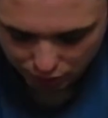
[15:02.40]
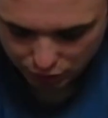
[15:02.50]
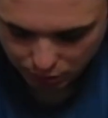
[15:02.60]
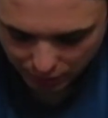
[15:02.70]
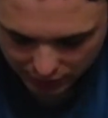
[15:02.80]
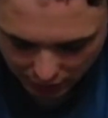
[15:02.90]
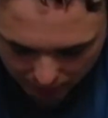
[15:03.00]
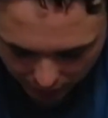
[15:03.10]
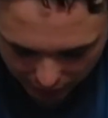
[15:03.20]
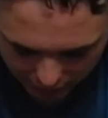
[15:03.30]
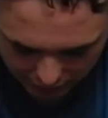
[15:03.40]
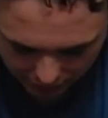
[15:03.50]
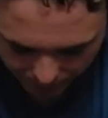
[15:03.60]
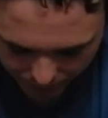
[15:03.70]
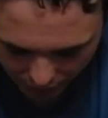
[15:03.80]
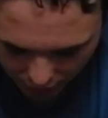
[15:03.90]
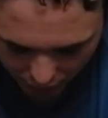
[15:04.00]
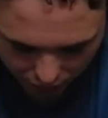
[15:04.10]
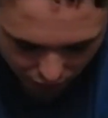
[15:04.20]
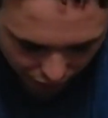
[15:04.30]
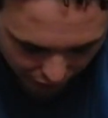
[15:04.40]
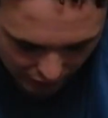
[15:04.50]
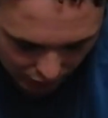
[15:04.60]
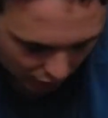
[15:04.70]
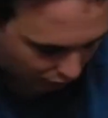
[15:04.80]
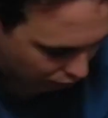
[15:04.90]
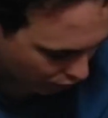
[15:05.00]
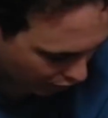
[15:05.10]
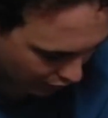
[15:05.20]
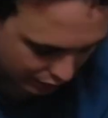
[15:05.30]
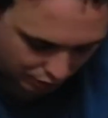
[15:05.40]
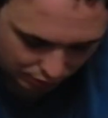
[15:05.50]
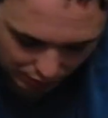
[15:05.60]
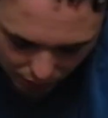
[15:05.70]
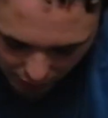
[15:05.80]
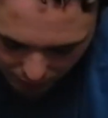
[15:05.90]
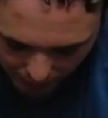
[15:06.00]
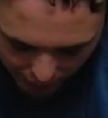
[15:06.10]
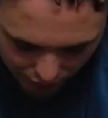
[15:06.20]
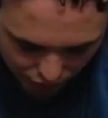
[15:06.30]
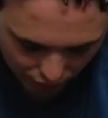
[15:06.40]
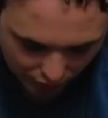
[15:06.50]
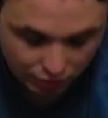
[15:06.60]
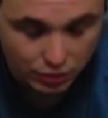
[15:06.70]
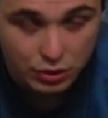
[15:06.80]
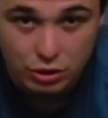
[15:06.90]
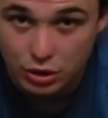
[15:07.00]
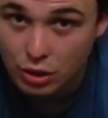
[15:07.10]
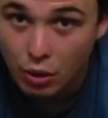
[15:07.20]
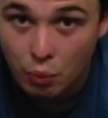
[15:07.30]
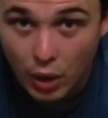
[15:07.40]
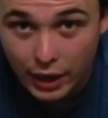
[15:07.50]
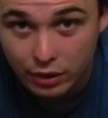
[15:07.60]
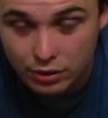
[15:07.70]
super excited about this. Got 100 feet of 1/0 to rewire back of the truck. So this is just a wire.